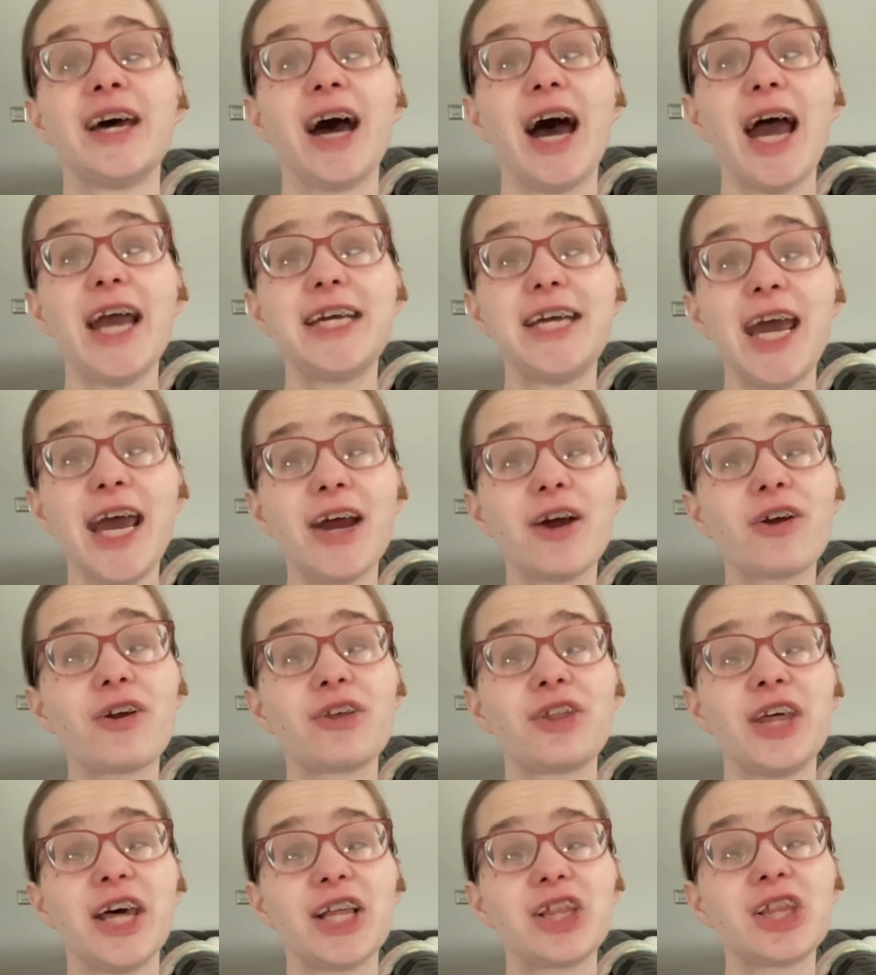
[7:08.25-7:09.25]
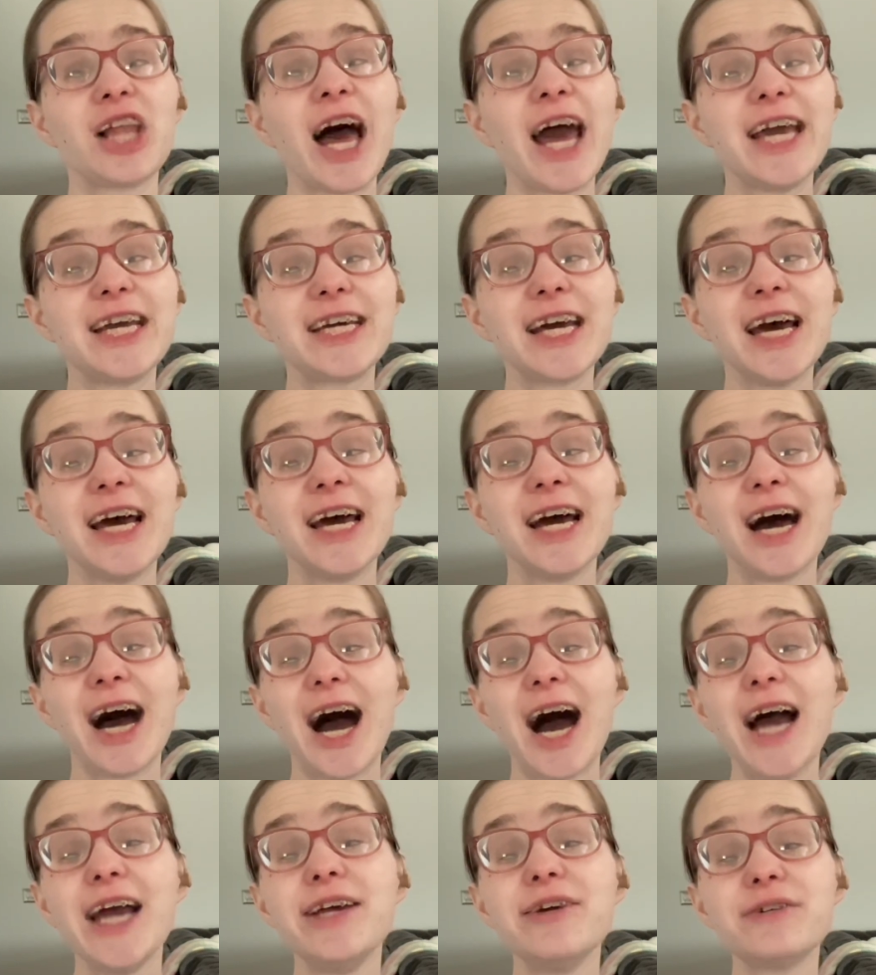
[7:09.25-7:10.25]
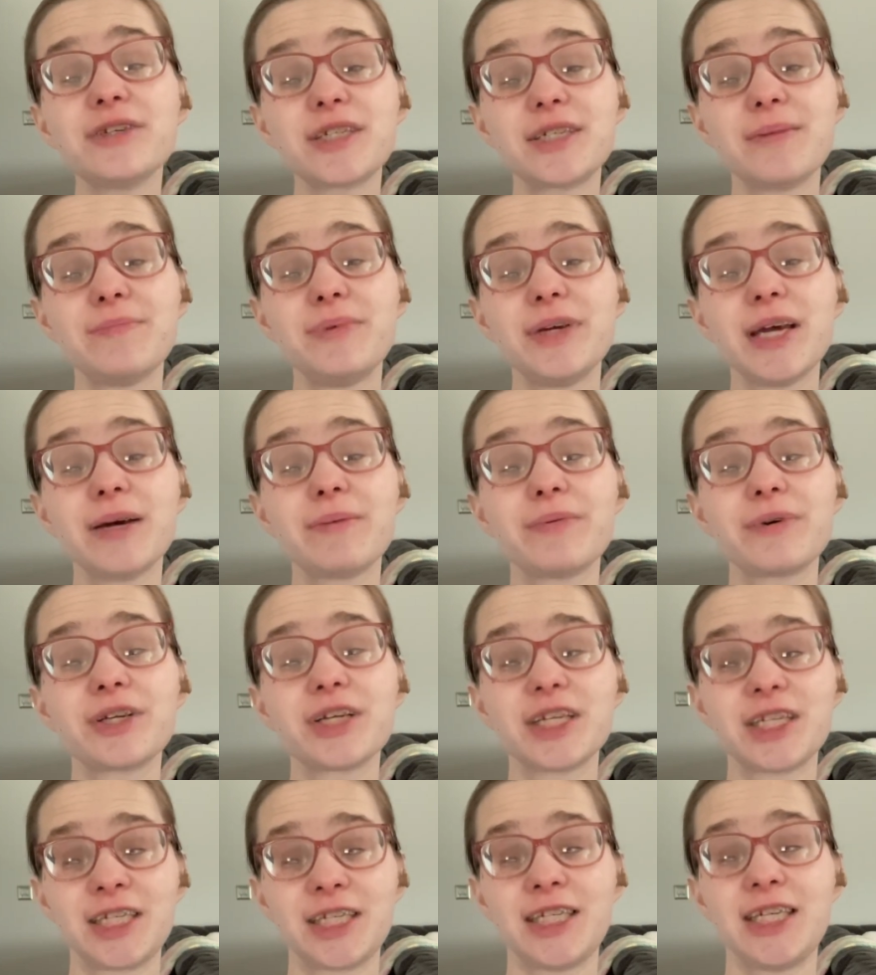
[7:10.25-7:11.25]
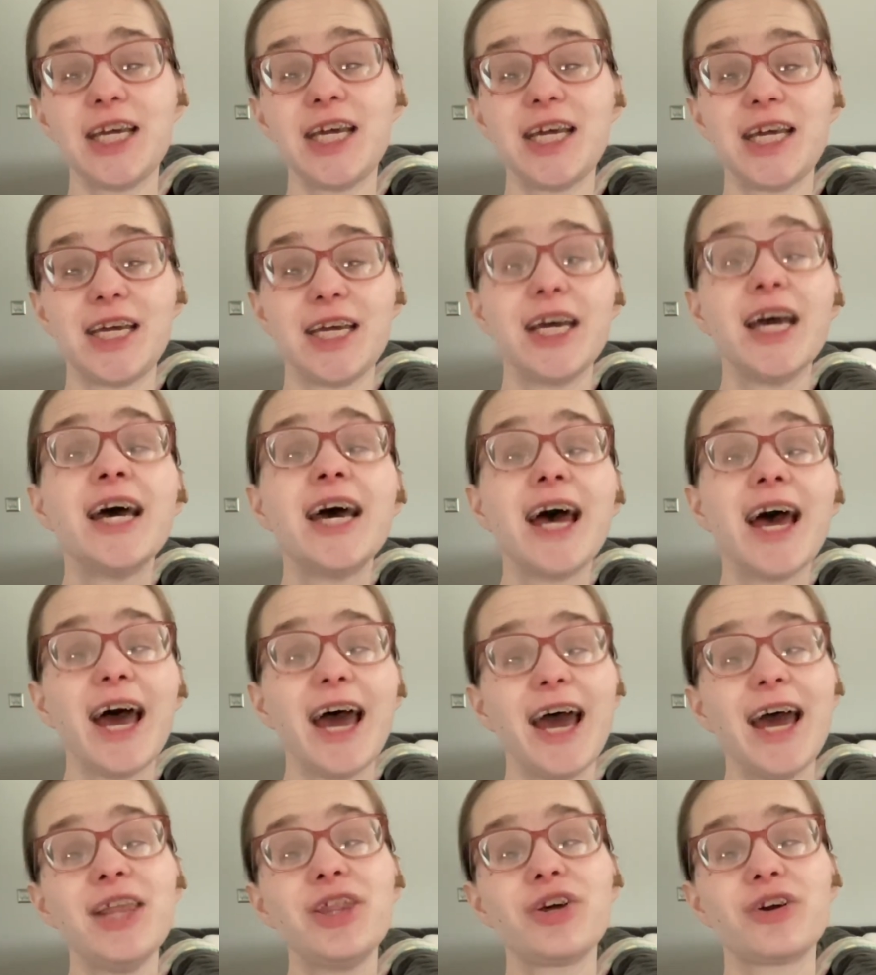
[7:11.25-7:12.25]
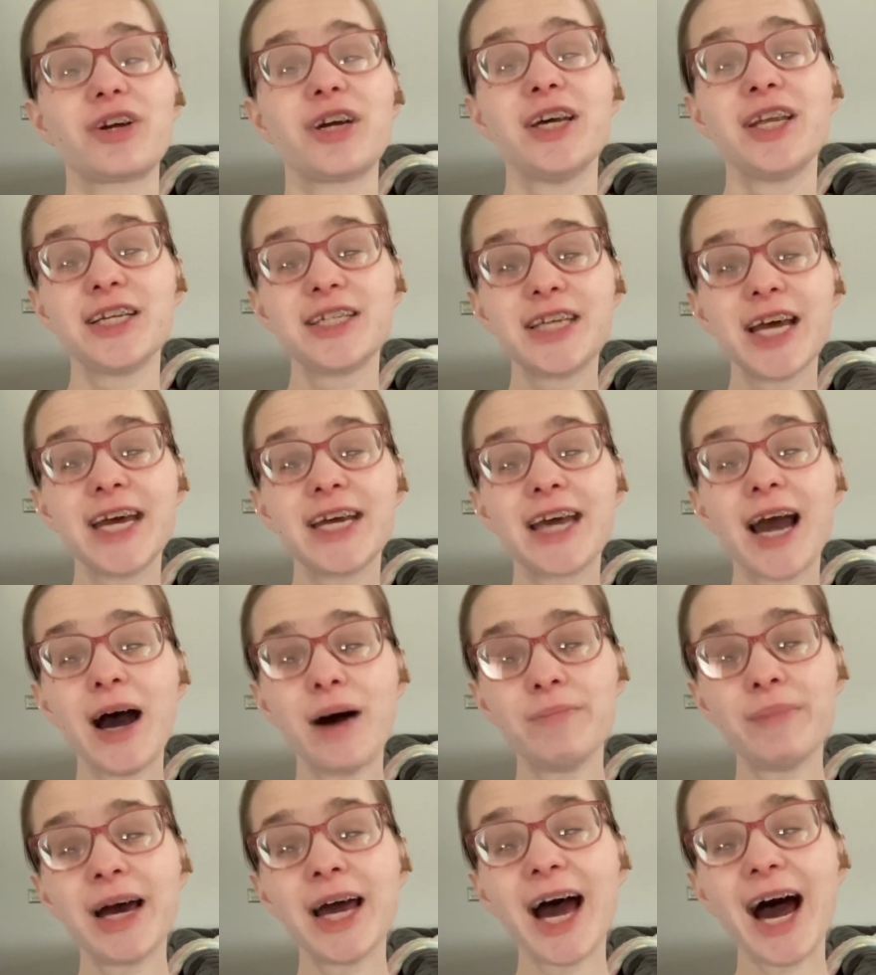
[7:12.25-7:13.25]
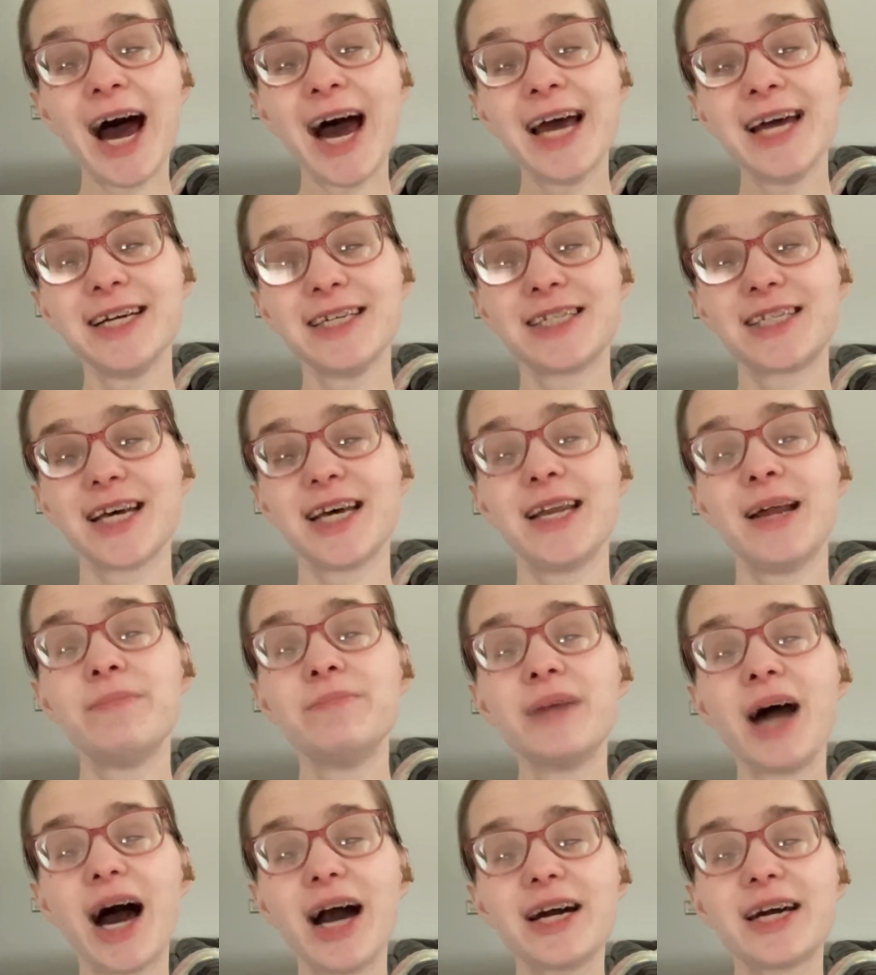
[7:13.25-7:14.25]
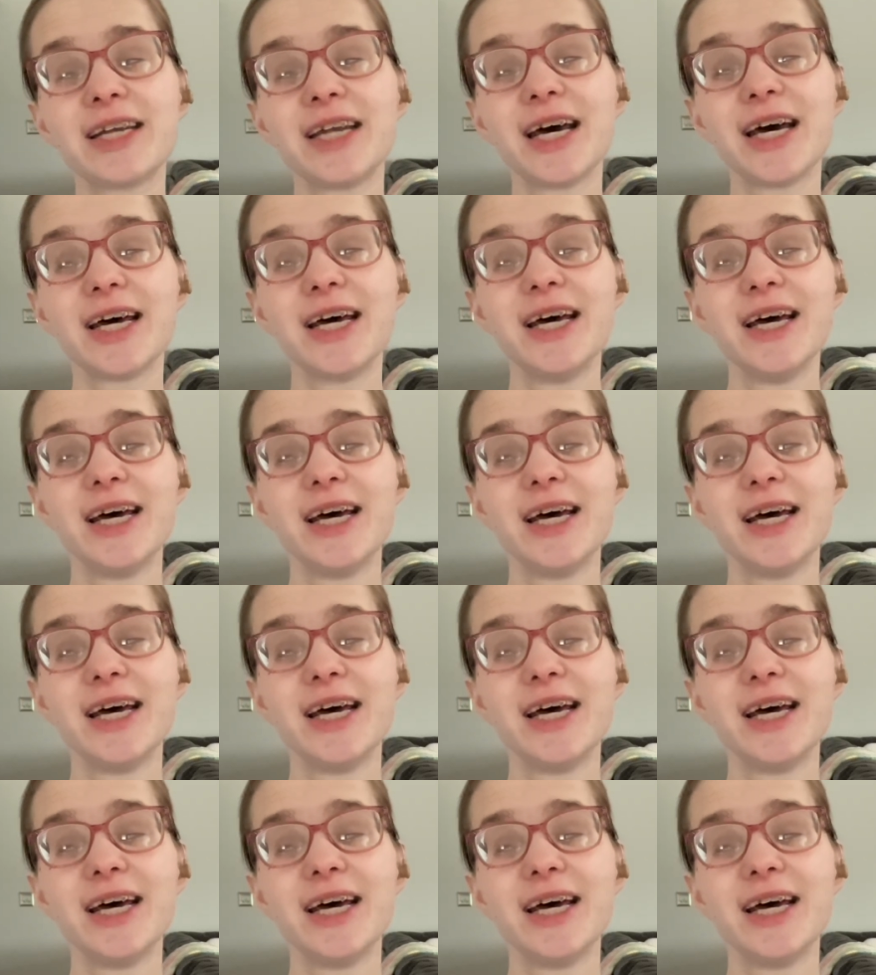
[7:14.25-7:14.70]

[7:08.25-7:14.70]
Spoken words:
I care that, like, I used to be able to see, and they're gonna take out my eyes, and I'm not gonna